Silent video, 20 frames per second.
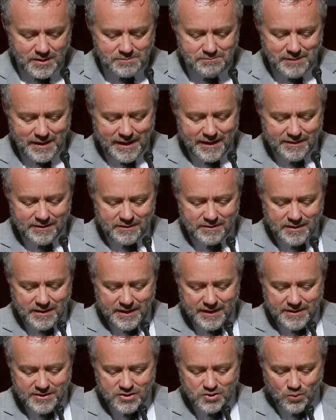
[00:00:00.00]
matter
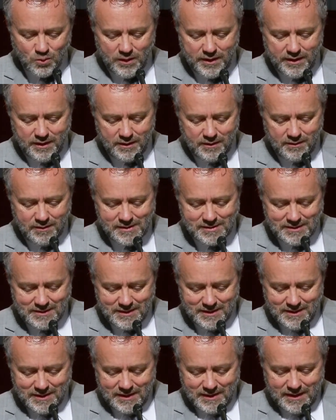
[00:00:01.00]
as well.
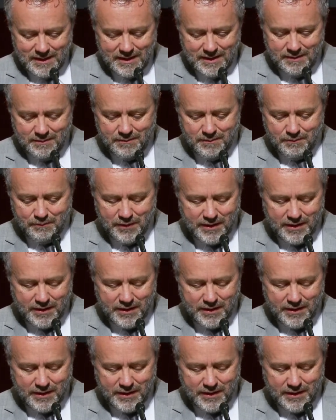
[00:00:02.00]
Um,